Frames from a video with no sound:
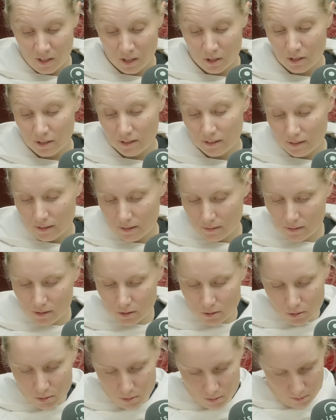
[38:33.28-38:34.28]
Yeah,
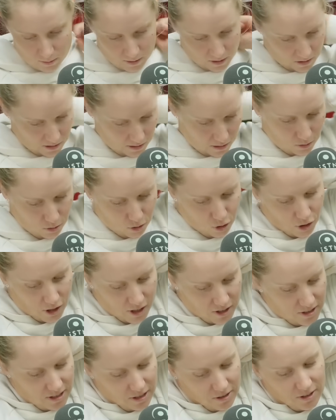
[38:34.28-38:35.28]
there's a little
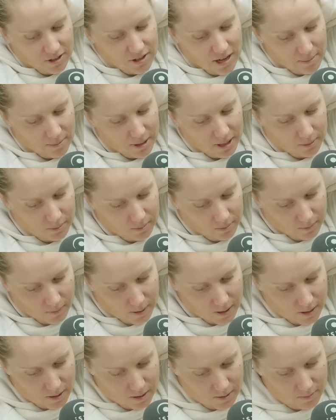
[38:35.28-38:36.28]
try series happening.
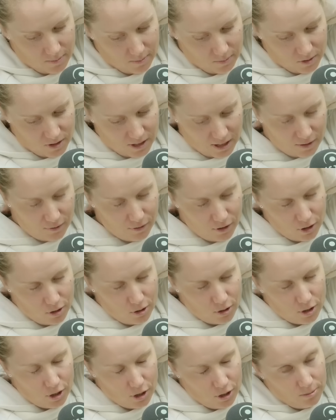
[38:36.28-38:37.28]
South Africa
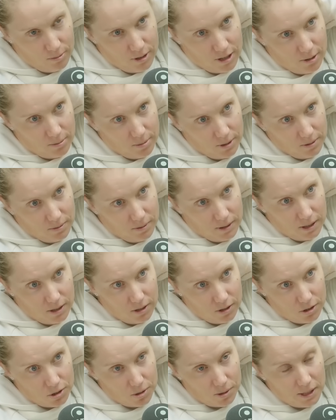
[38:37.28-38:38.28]
gone home now, but
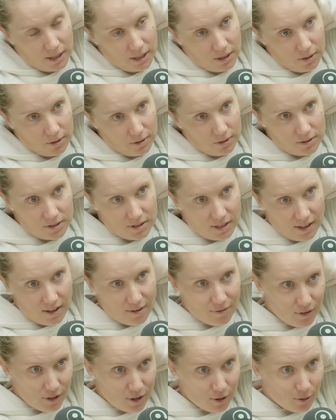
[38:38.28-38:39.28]
India, Sri Lanka and South
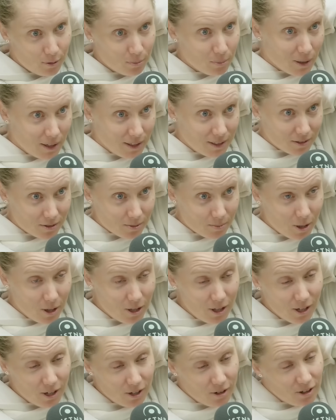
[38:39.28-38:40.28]
Africa were playing some
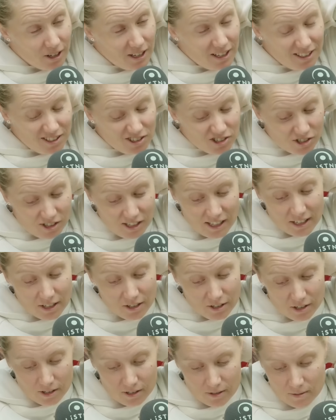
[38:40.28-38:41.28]
ODI cricket in Sri
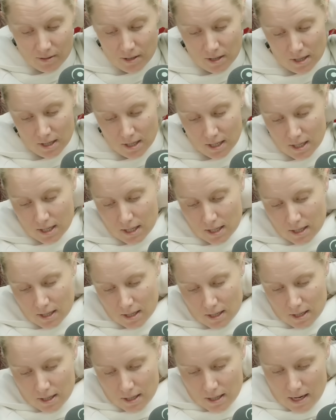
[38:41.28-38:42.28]
Lanka,
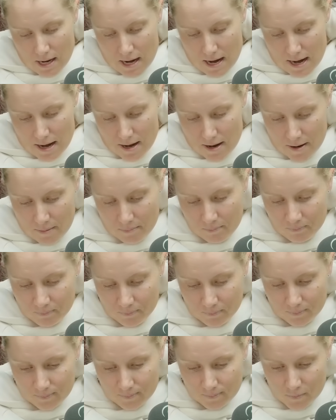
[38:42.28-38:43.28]
and
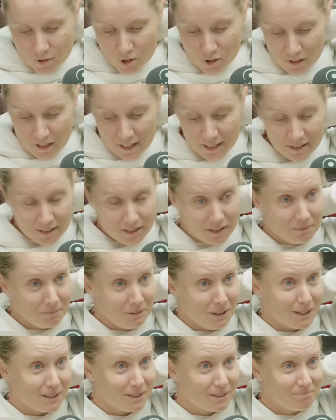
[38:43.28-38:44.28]
Sri Lanka
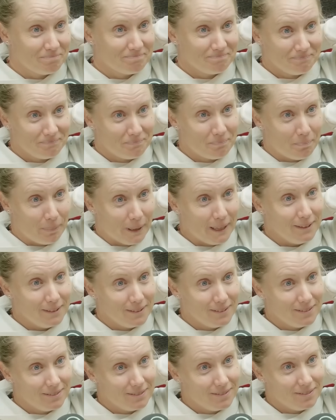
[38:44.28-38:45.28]
beat
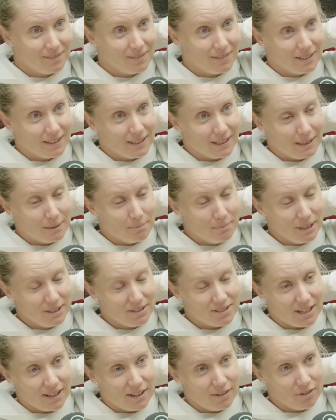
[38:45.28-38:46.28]

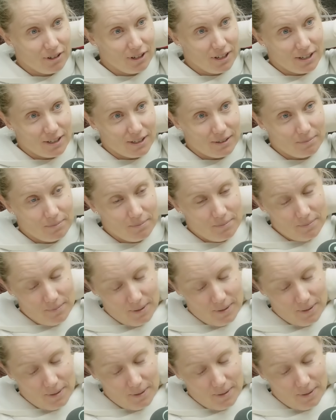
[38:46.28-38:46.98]
South Africa.